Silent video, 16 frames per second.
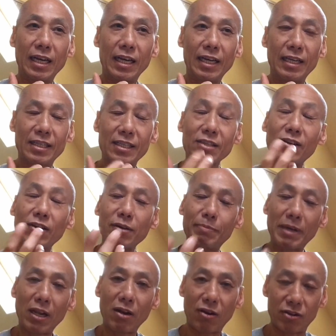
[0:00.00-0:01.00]
is got to
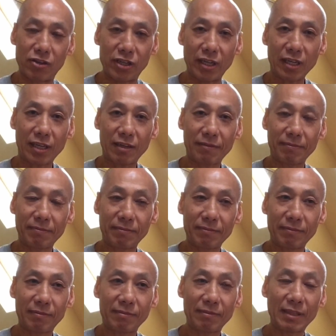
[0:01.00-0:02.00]
be logic.
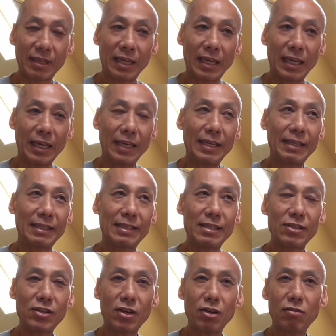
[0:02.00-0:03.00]
It's
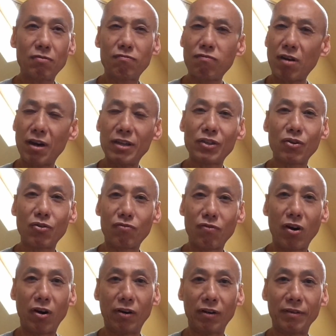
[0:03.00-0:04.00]
no right or
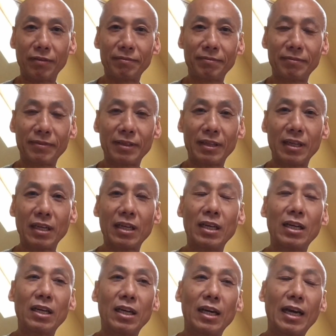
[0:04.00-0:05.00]
wrong.
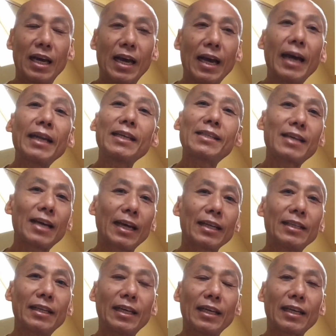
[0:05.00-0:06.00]
Any
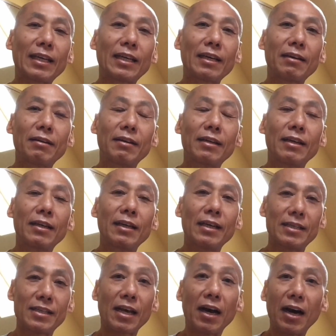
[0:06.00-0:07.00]
technique
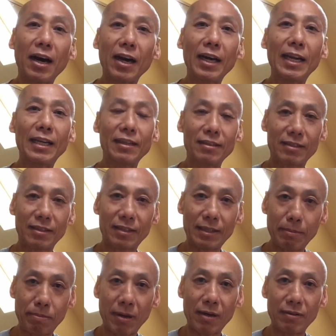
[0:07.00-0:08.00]
is highly
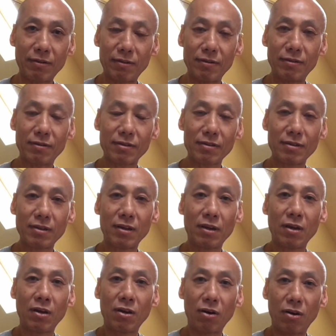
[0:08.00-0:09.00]
dependent
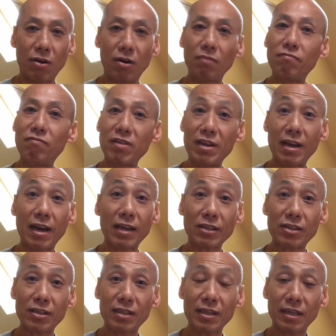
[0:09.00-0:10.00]
on
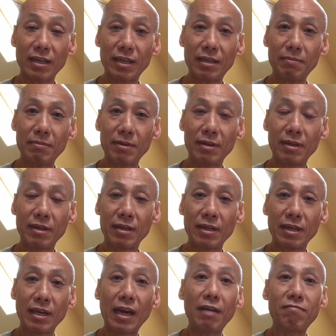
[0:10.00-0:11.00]
reaction time
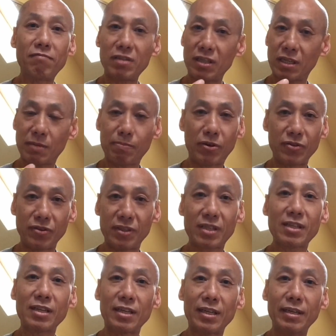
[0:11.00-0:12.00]
and response
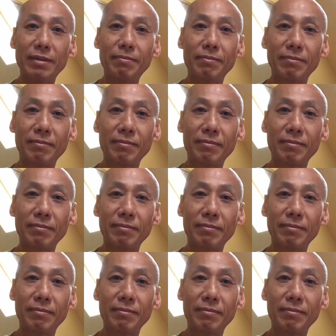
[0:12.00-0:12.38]
time.